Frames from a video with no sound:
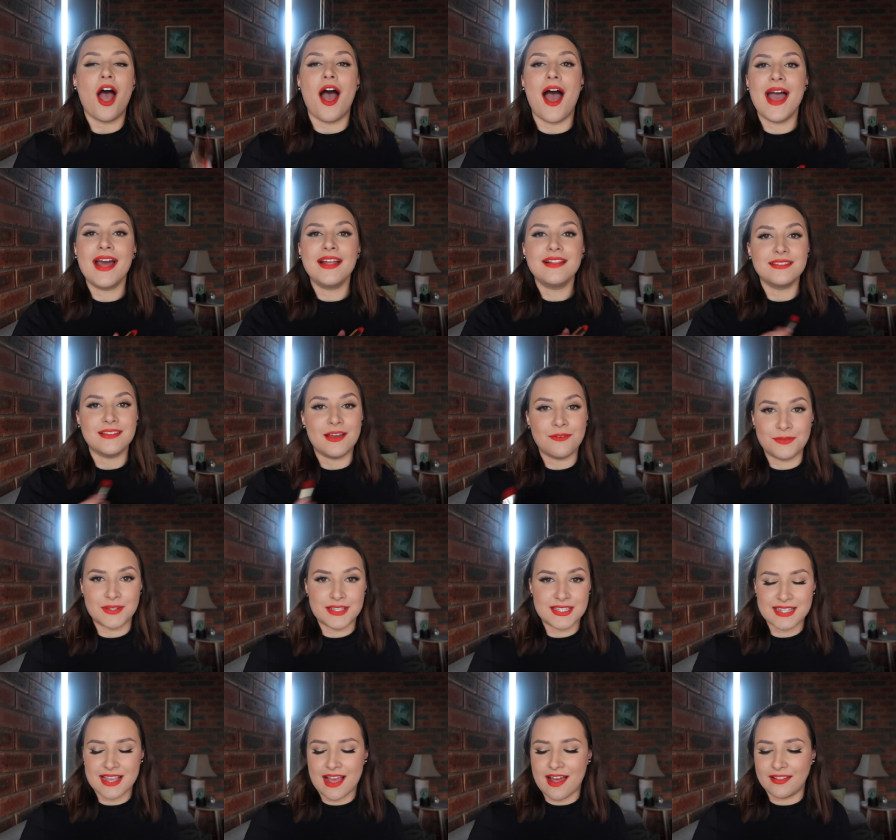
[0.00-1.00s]
I love
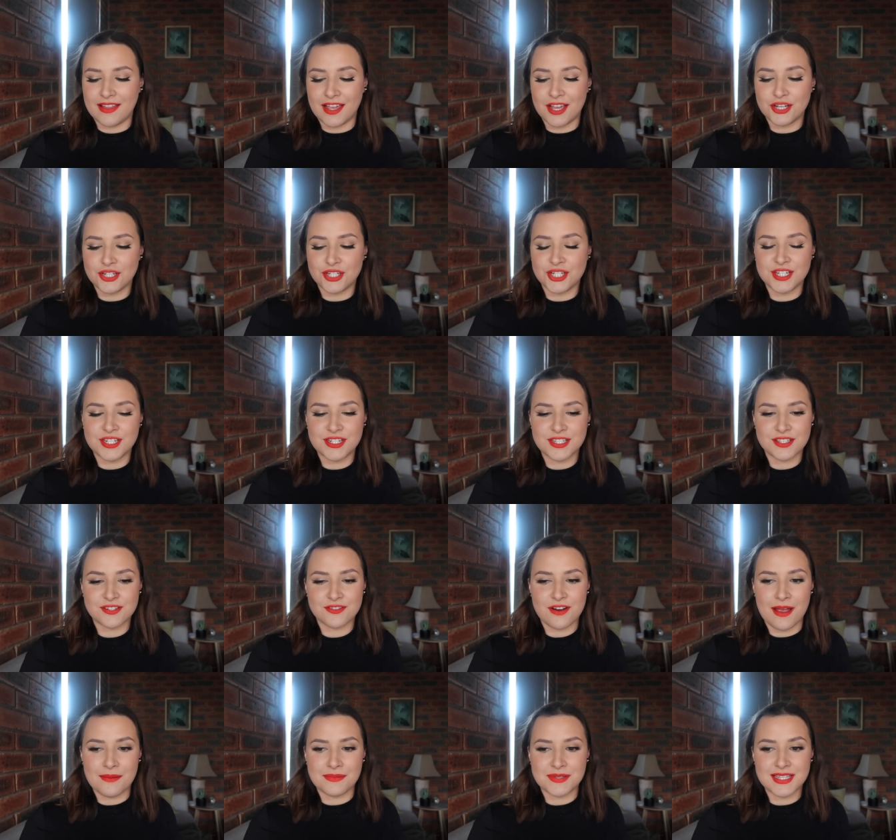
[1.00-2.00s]
this color. She
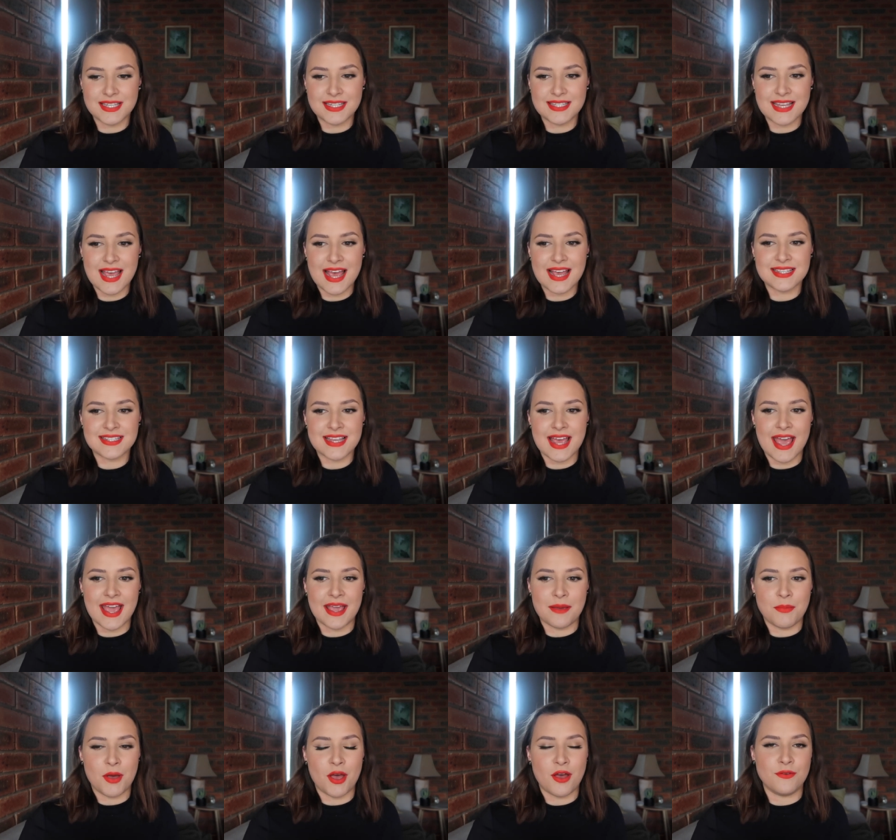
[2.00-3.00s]
describes this as
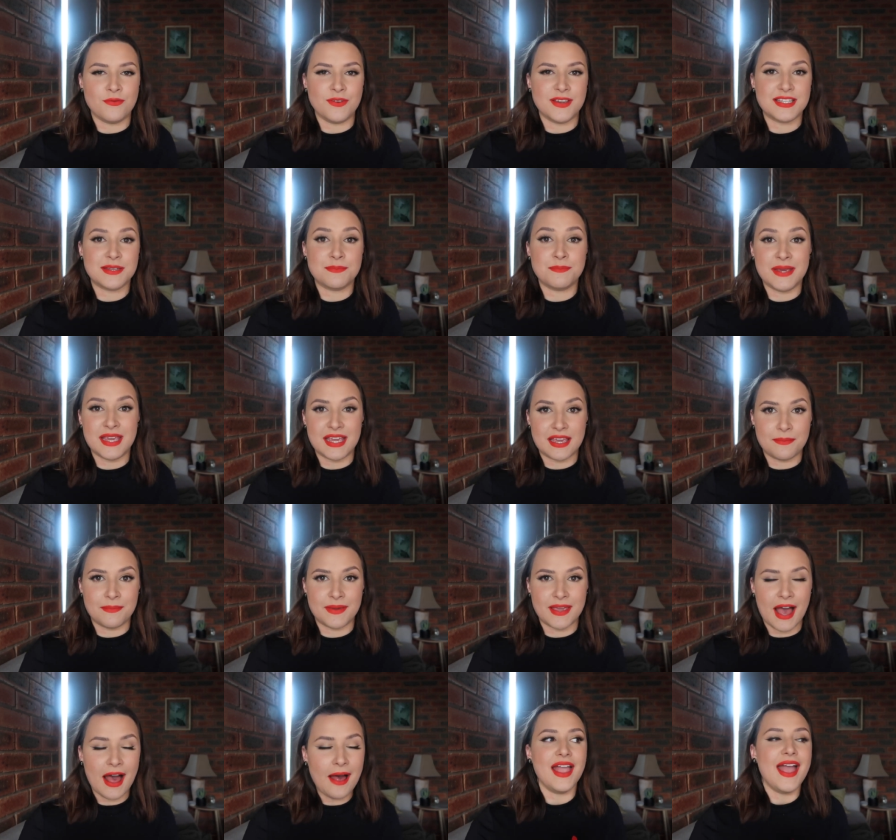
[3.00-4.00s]
a perfect
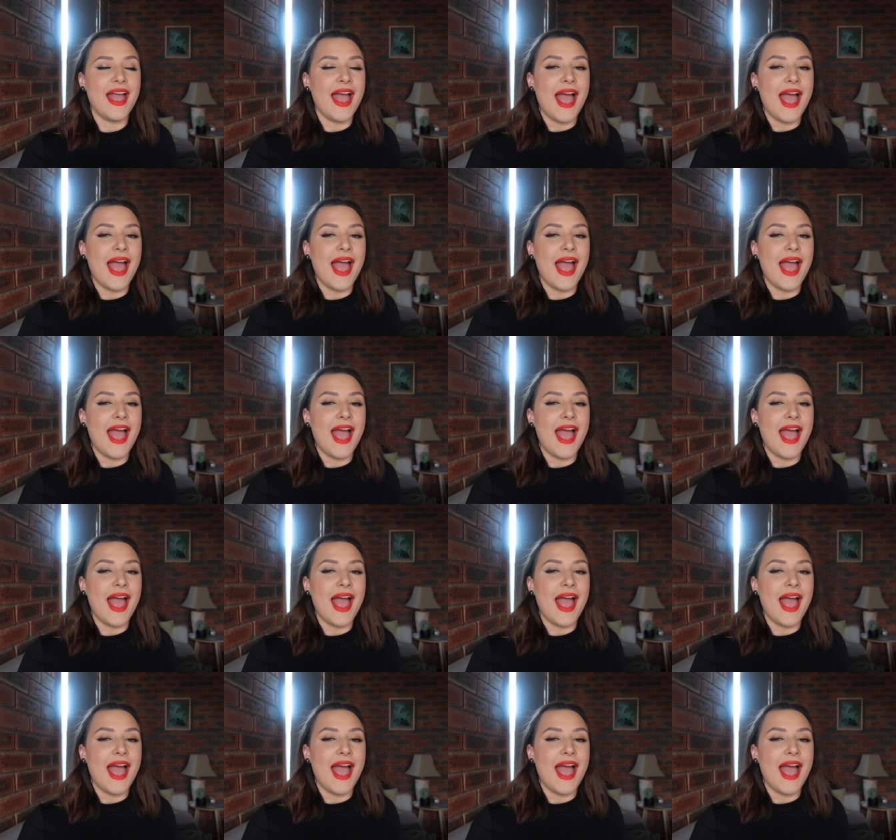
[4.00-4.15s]
pick-me-up,